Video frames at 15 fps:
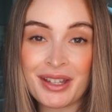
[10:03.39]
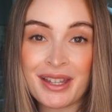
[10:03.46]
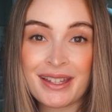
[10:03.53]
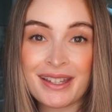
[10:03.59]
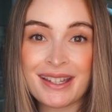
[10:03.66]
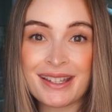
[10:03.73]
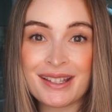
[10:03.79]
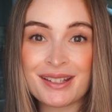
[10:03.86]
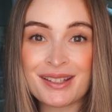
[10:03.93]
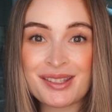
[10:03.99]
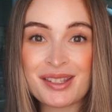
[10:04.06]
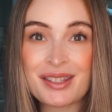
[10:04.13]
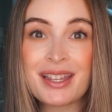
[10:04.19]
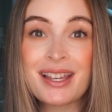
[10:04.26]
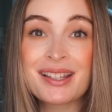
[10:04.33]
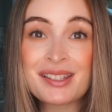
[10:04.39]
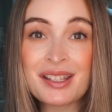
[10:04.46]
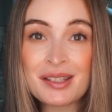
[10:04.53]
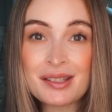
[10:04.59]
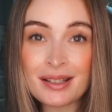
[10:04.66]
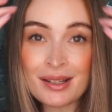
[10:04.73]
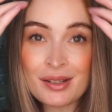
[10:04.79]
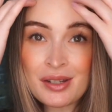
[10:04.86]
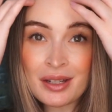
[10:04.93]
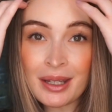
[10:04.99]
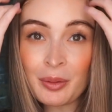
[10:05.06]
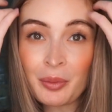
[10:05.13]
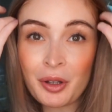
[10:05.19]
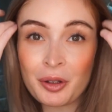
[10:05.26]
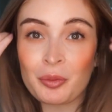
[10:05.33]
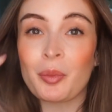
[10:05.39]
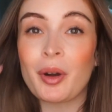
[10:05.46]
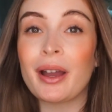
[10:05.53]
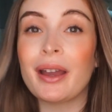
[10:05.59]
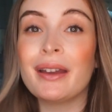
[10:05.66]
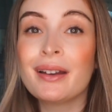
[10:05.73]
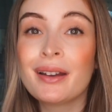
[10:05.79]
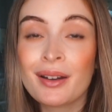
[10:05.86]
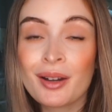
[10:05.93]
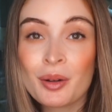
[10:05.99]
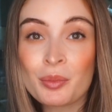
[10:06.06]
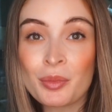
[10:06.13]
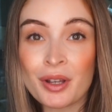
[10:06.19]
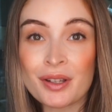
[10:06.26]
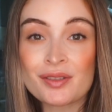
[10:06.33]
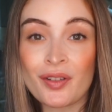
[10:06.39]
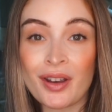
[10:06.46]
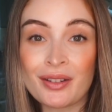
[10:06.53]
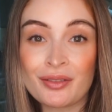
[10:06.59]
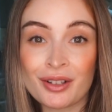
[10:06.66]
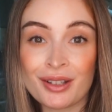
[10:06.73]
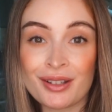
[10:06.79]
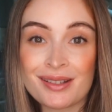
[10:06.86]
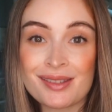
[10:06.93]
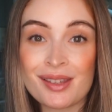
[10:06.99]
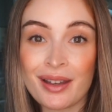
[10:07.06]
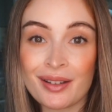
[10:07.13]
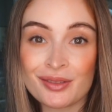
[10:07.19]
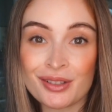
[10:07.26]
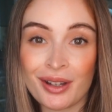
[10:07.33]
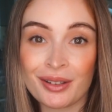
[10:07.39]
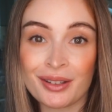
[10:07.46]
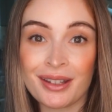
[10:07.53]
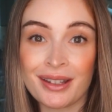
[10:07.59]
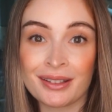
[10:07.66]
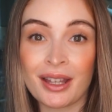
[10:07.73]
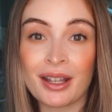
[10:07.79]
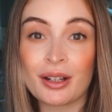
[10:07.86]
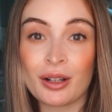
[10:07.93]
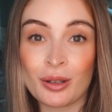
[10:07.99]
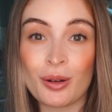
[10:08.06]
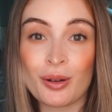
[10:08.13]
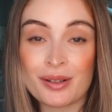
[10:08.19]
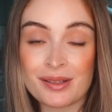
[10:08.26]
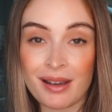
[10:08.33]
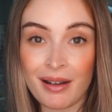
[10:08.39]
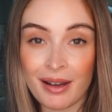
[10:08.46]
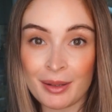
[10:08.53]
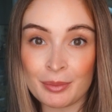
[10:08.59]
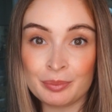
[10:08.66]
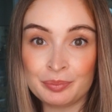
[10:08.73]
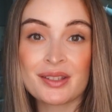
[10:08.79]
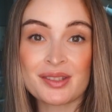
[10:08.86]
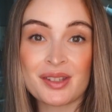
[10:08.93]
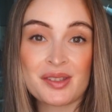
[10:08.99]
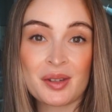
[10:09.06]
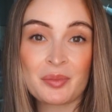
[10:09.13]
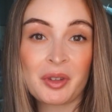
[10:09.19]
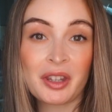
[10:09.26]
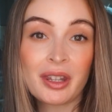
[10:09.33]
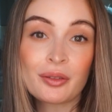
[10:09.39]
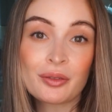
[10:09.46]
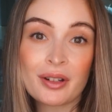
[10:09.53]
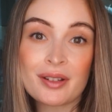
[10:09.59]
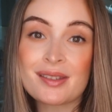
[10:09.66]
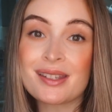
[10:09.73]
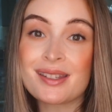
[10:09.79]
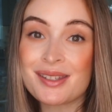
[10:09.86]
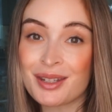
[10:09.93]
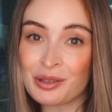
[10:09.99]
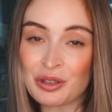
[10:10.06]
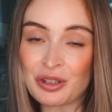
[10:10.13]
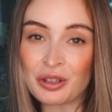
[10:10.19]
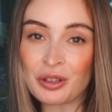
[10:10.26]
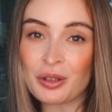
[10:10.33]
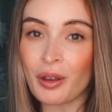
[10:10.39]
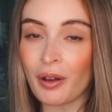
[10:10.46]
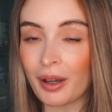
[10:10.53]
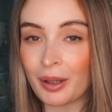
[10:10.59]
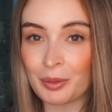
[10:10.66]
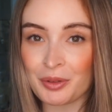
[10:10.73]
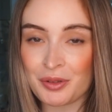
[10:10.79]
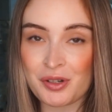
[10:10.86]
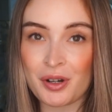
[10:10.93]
it. This is literally one of my most favorite looks that I've done in like a long time. So something that Rosie didn't do that I want to